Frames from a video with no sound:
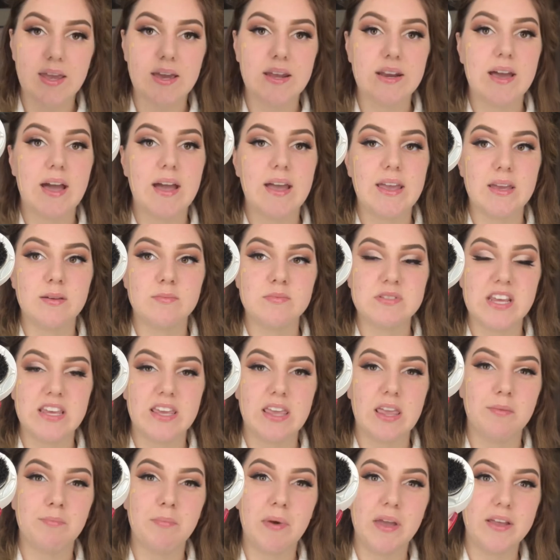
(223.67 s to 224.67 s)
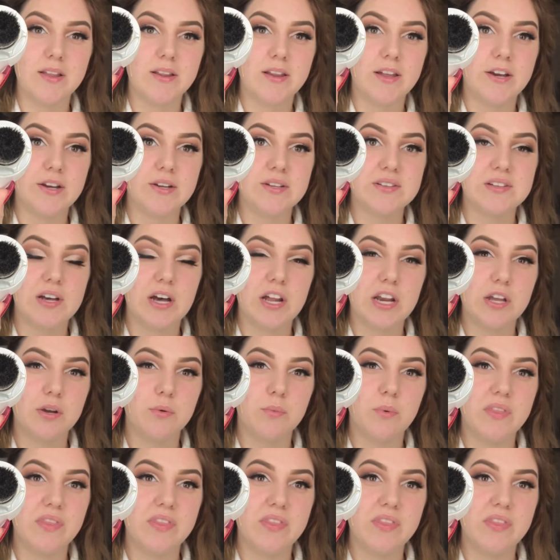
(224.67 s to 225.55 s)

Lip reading: And I am taking my Clarisonic